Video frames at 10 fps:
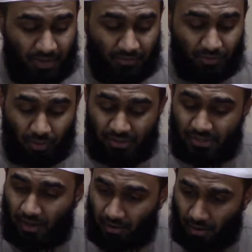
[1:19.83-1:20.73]
Even though
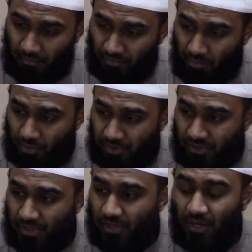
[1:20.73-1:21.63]
it's haram, of
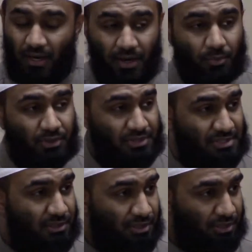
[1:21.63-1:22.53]
course, it will
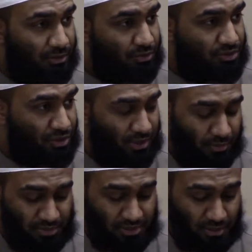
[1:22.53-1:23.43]
still lose you.
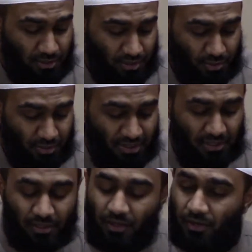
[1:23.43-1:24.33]
You will
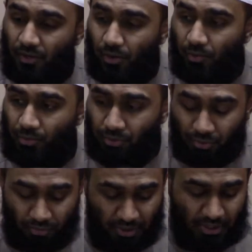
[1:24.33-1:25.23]
need your
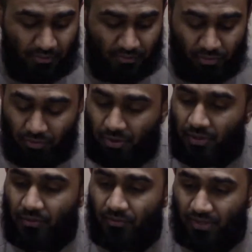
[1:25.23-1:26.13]
wudu, right? Even if you,
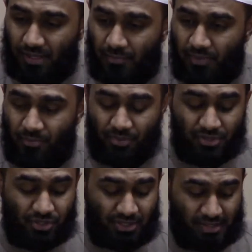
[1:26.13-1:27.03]
for example, a
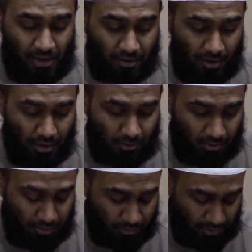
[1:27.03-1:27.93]
person drinks
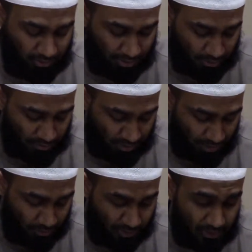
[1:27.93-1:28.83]
alcohol,
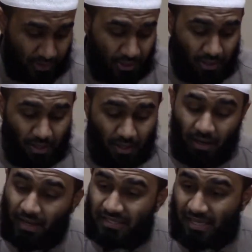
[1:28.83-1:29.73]
or he
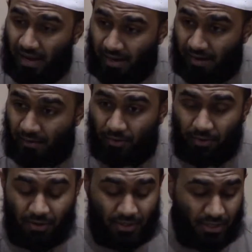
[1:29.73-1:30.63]
gets high,
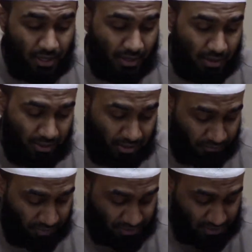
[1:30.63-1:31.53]
or any
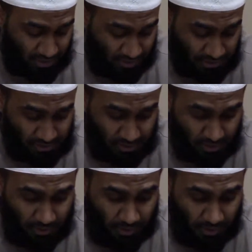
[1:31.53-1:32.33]
of these things,